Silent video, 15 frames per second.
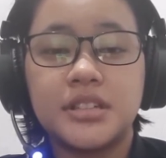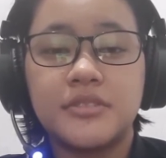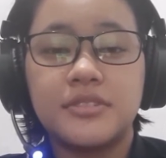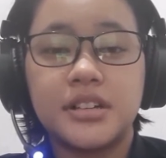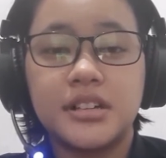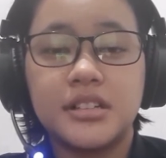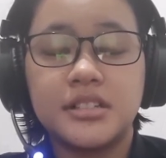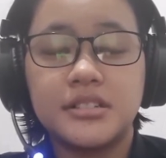
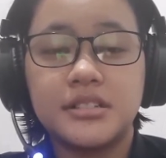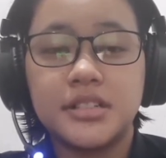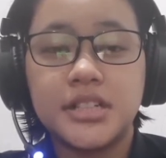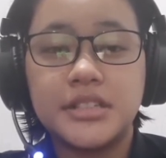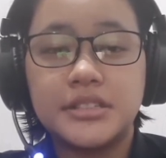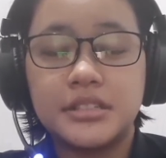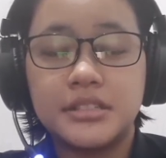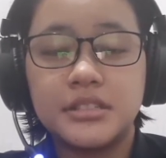several
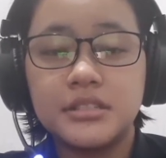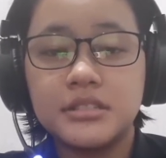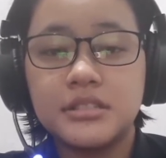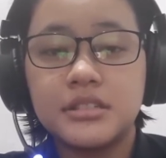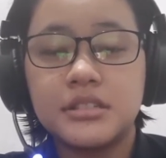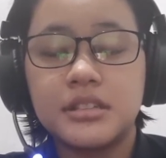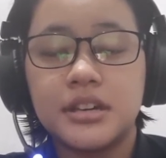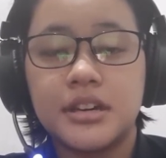
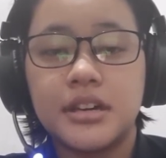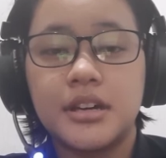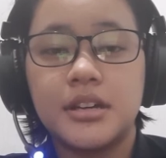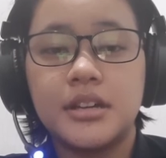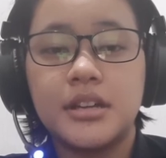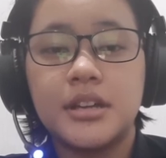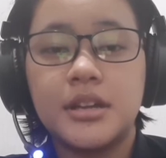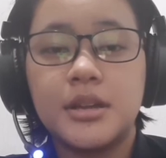reasons
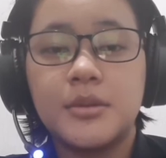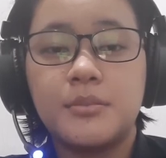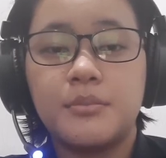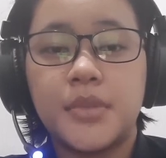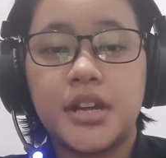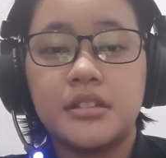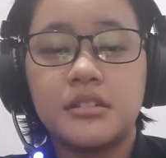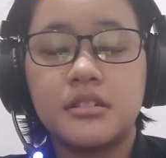that
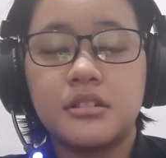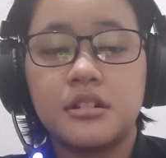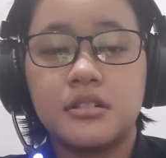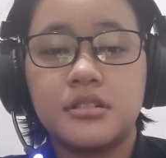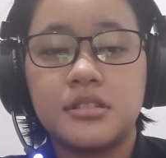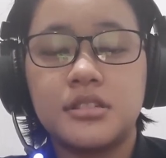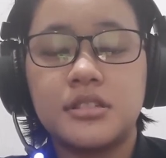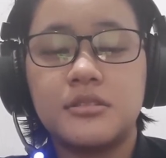might
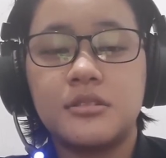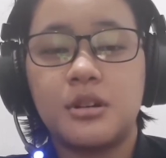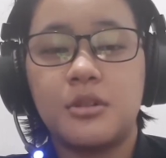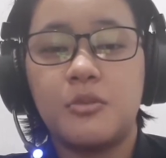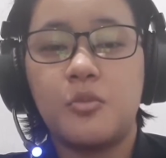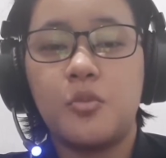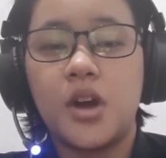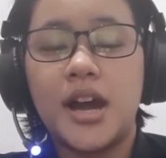cause
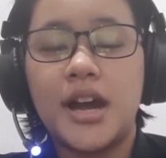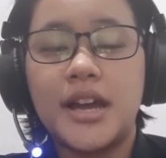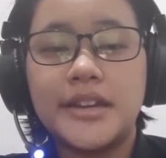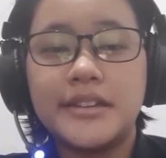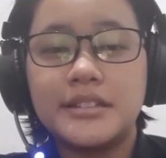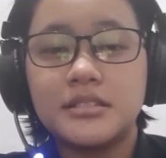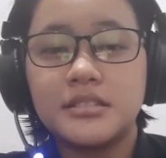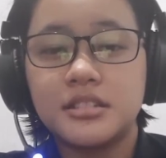
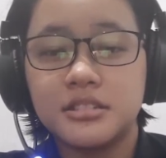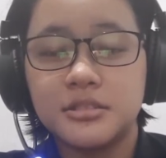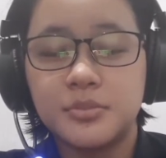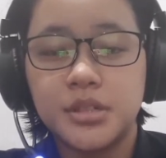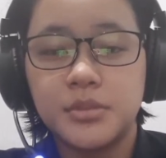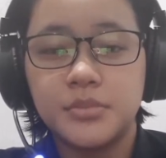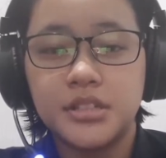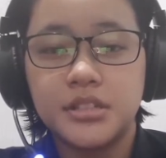why this
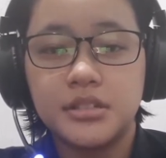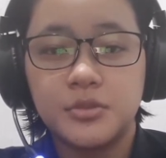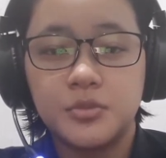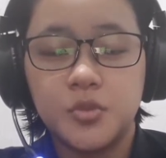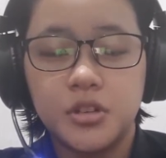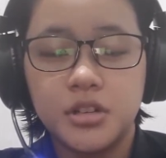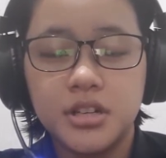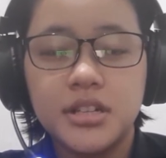experiment
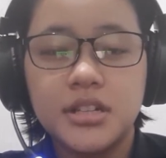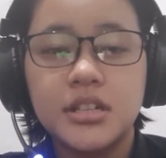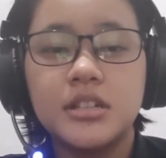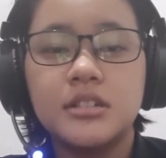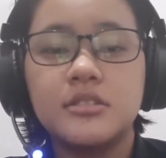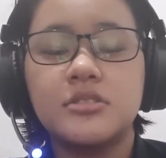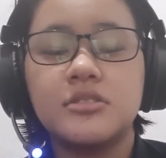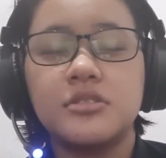didn't work.
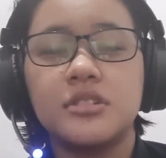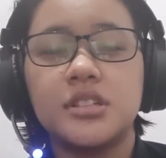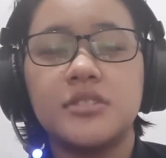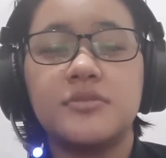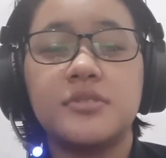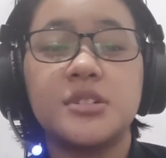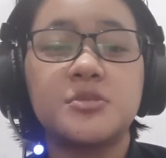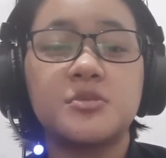So
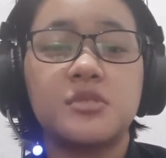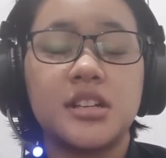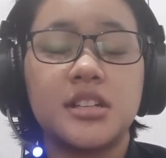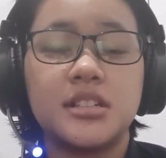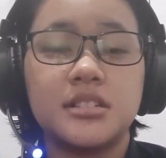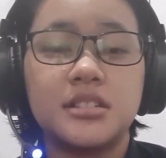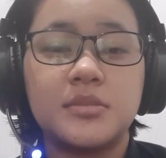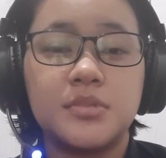the first
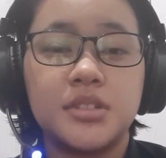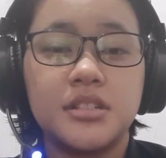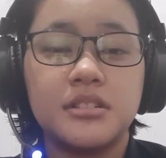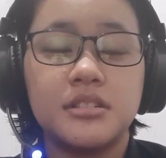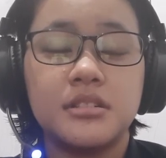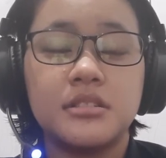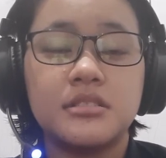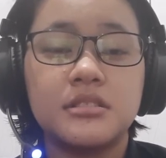one is
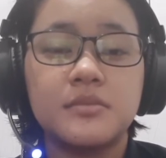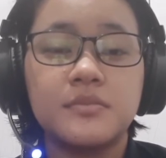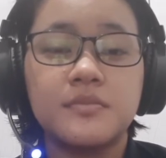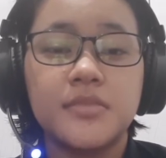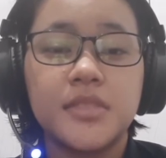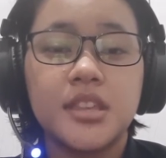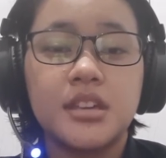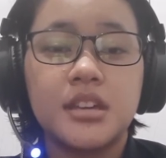because
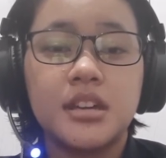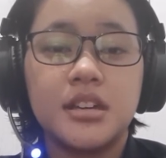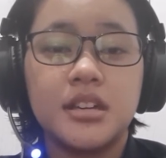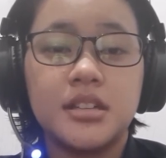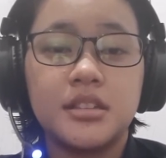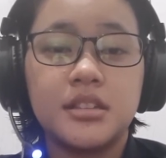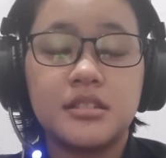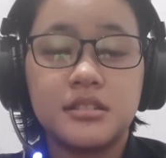
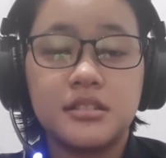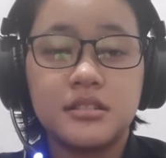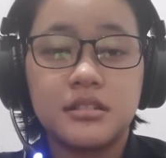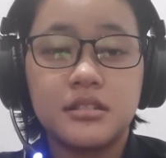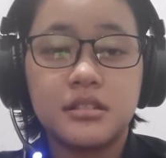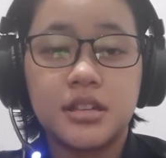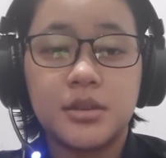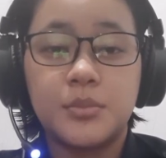it
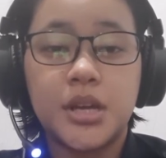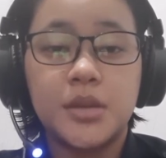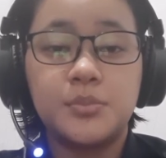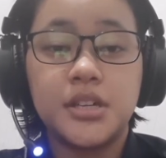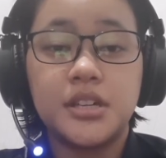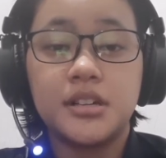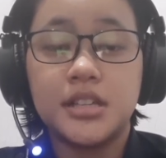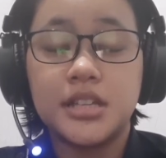there
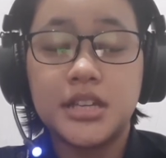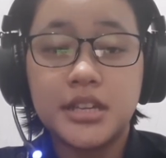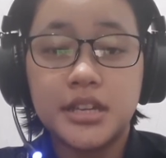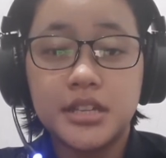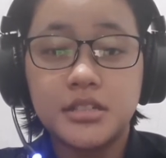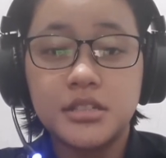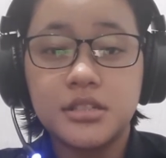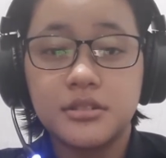might be a
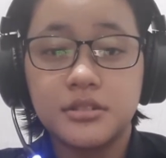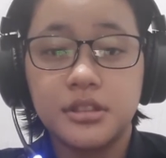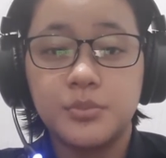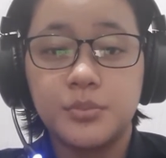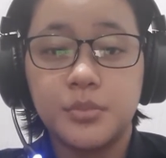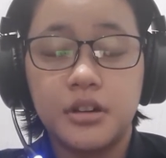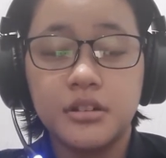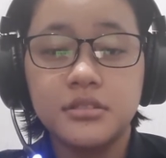leakage on
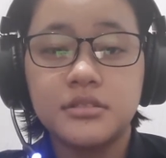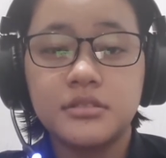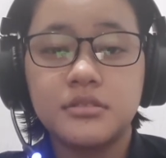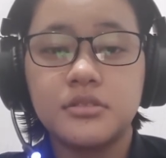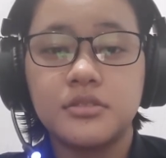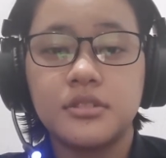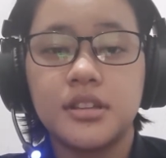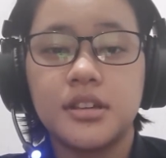the box,
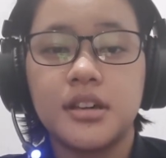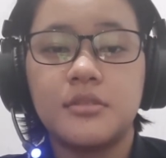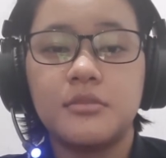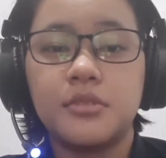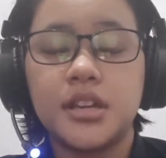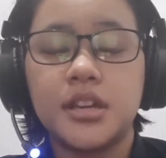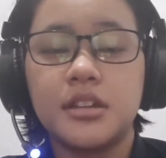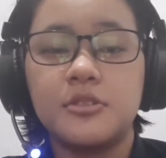so
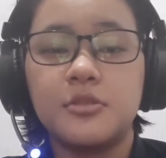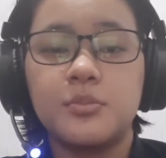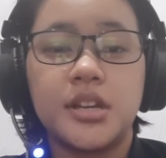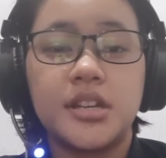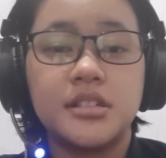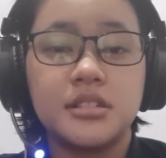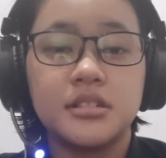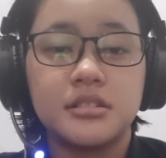that we cannot
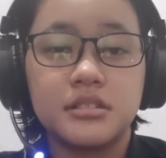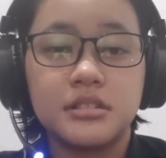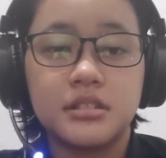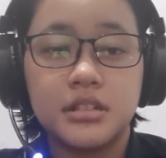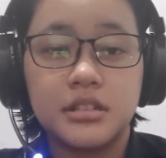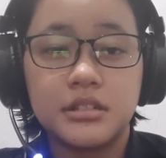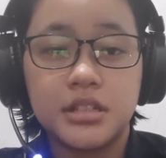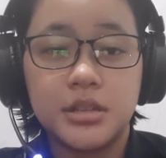measure
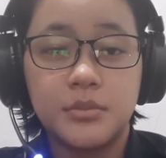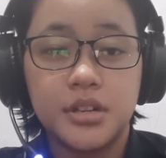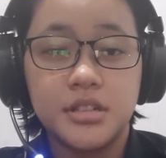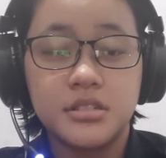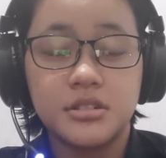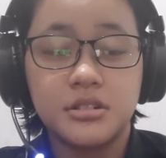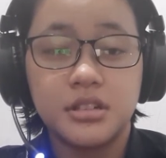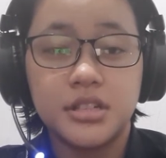the
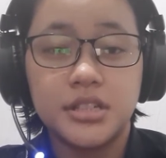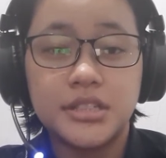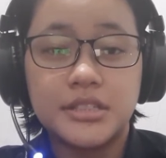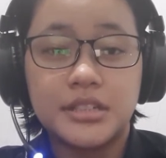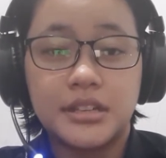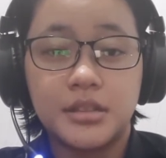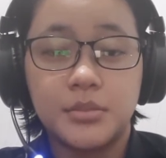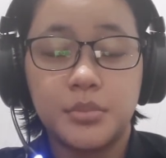temperature
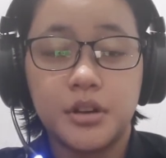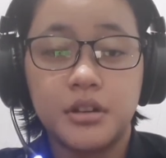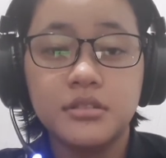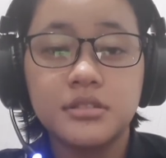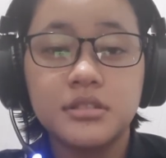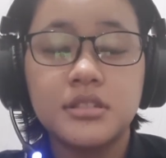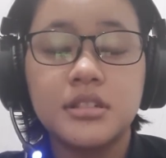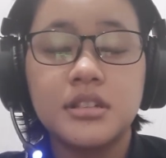inside the
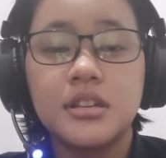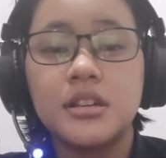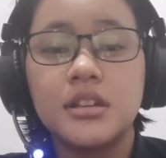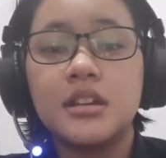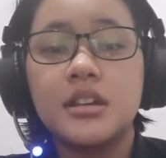box.